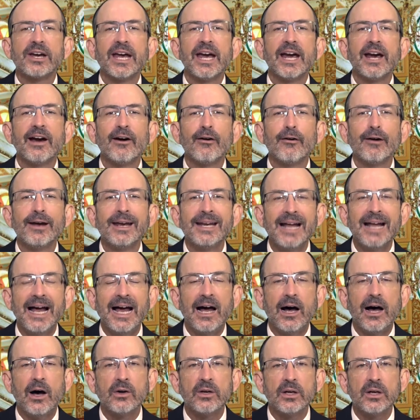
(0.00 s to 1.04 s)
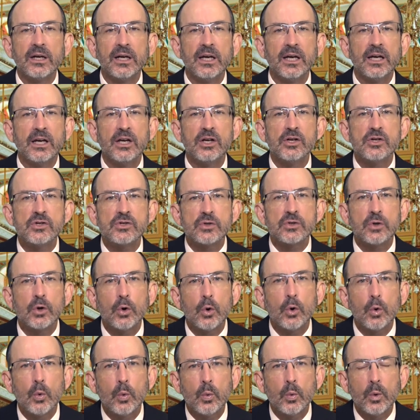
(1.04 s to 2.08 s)
carrying out His
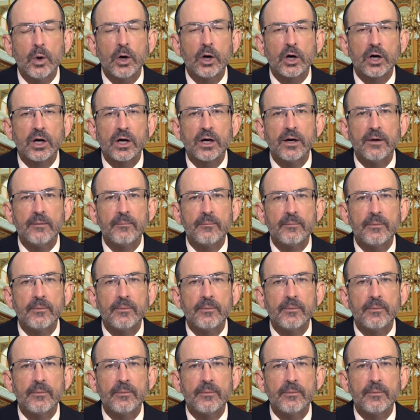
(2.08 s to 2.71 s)
work.